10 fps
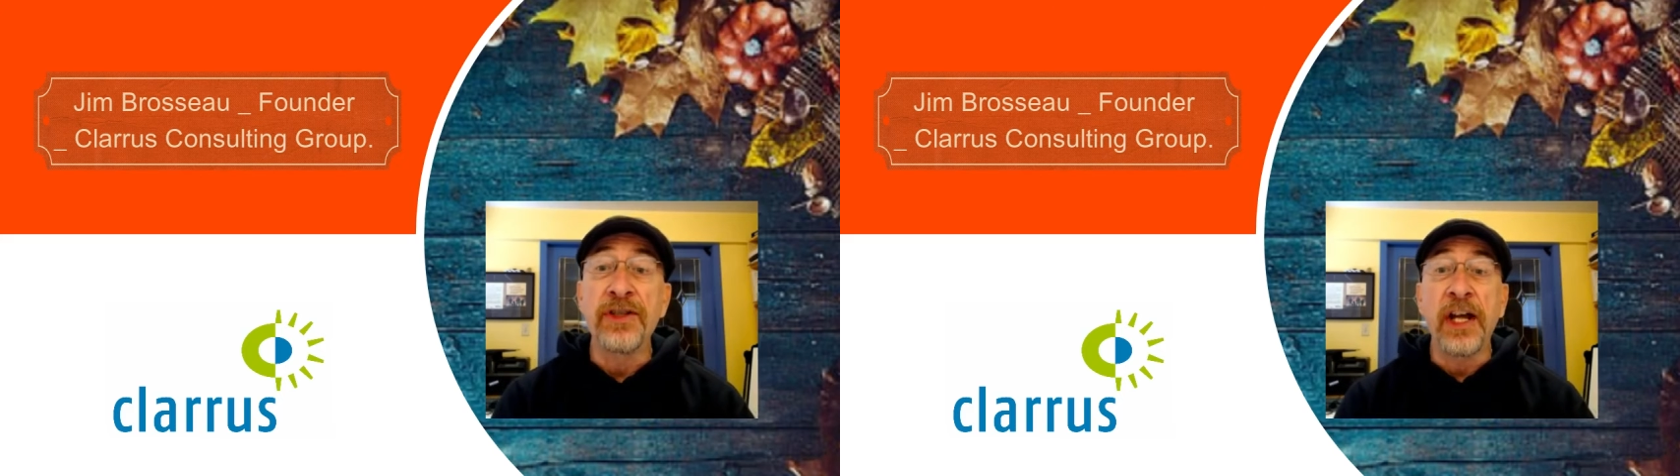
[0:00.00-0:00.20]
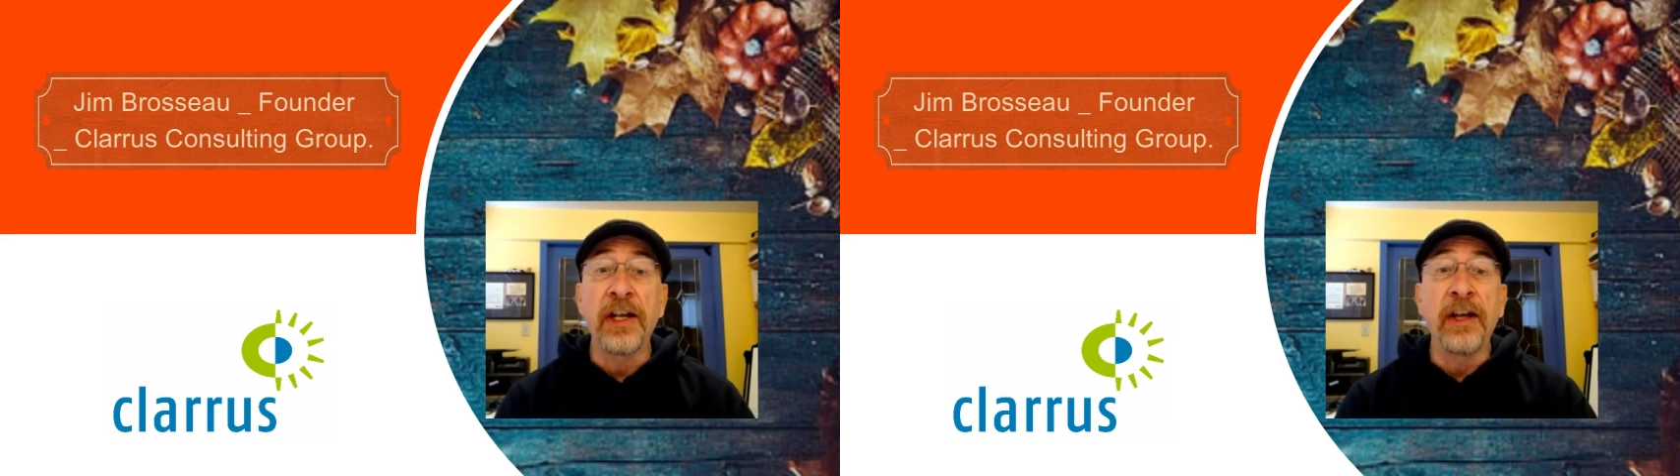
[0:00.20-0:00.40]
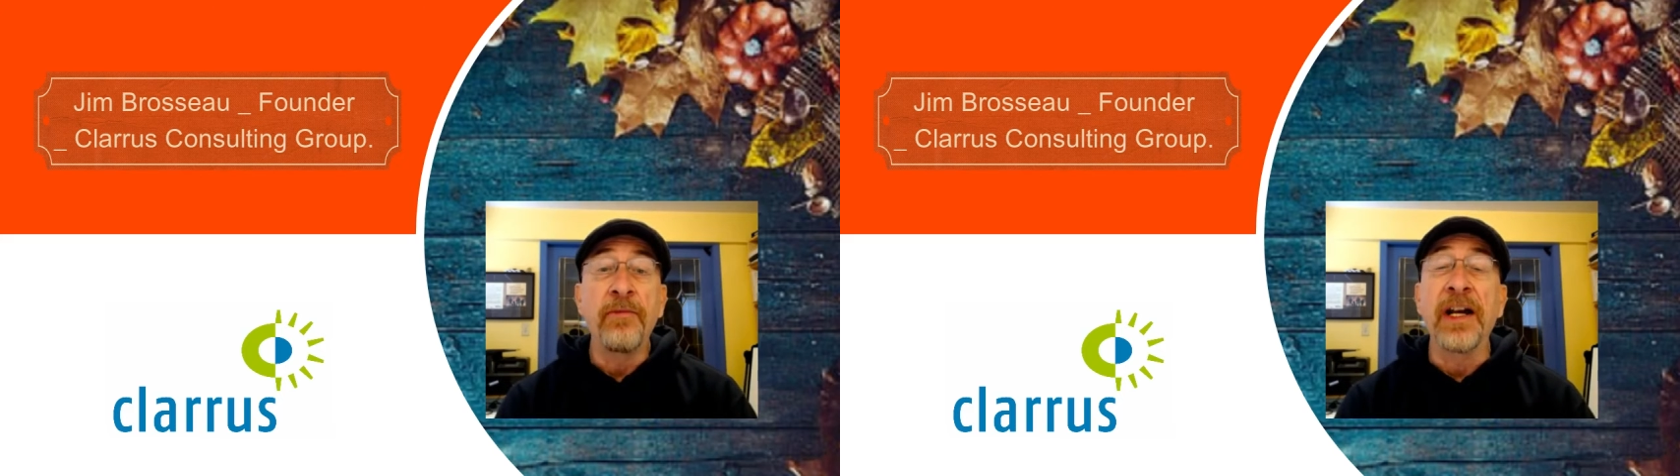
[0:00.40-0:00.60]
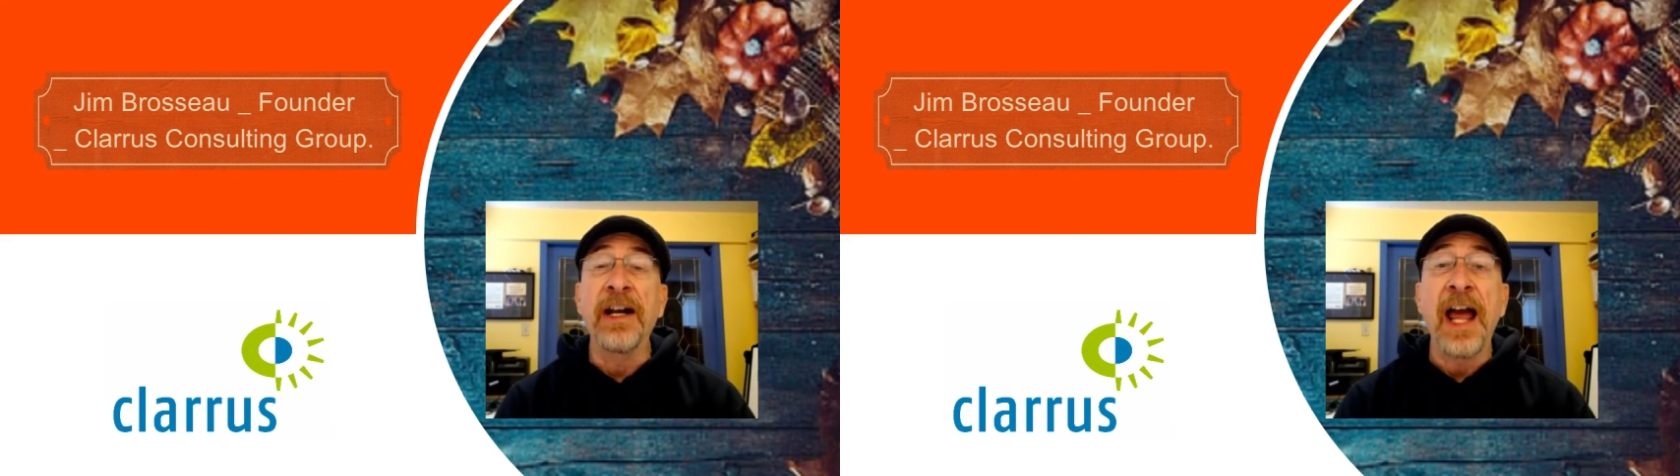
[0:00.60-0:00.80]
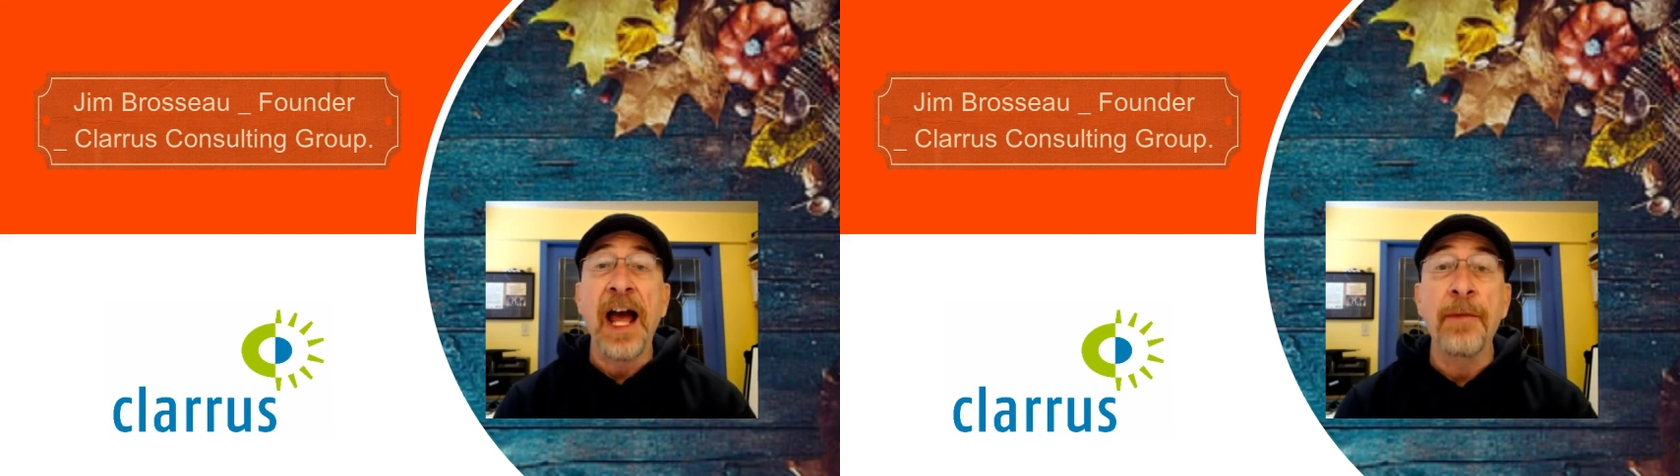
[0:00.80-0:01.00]
and they've been
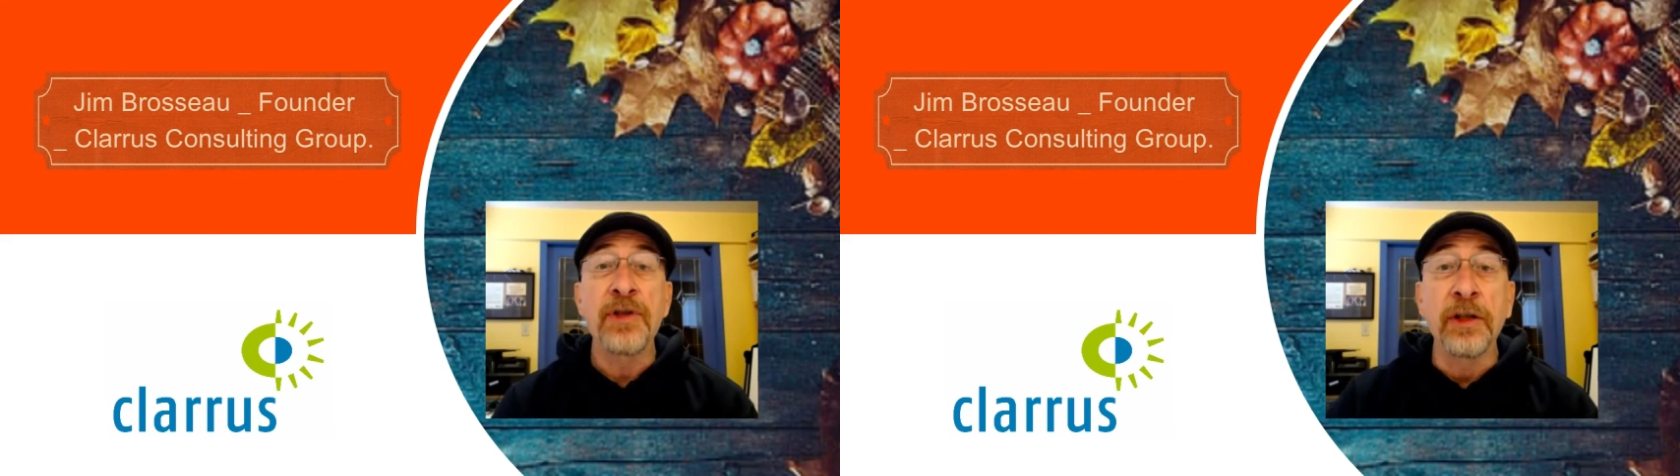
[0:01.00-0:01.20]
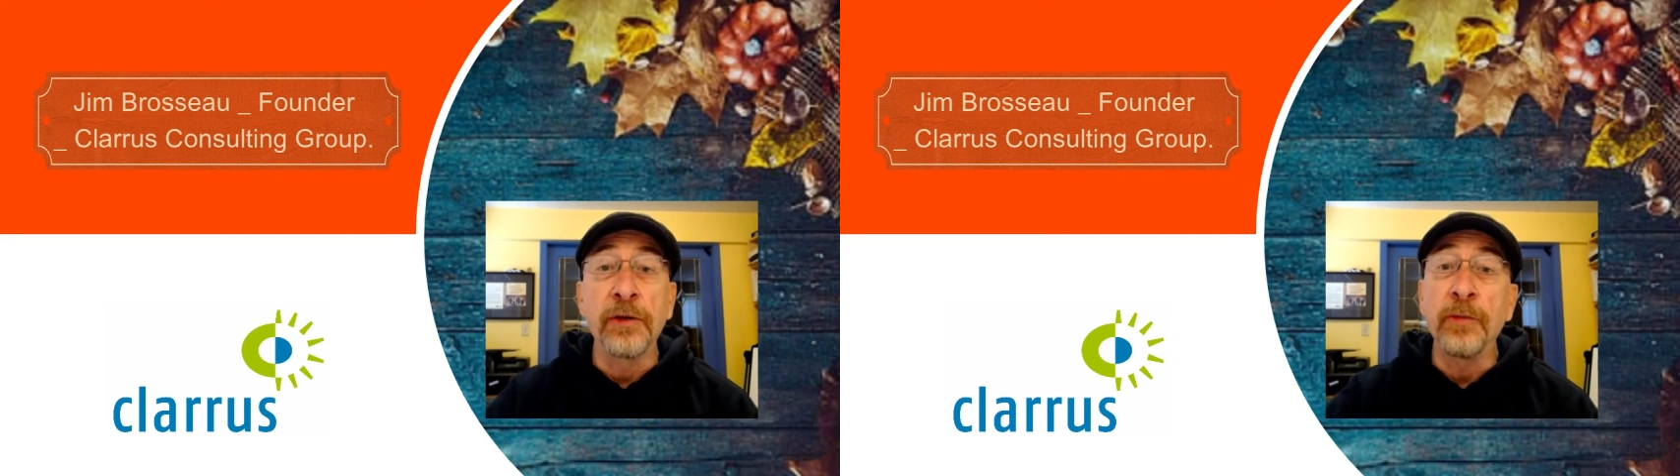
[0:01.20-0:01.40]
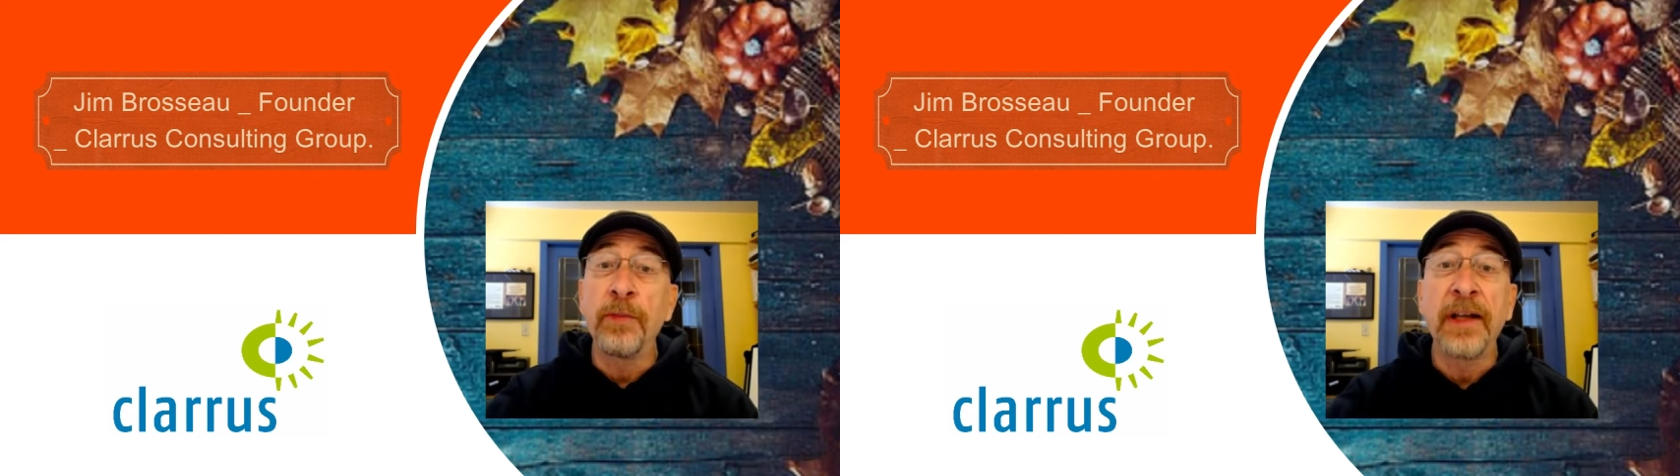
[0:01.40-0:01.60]
an absolute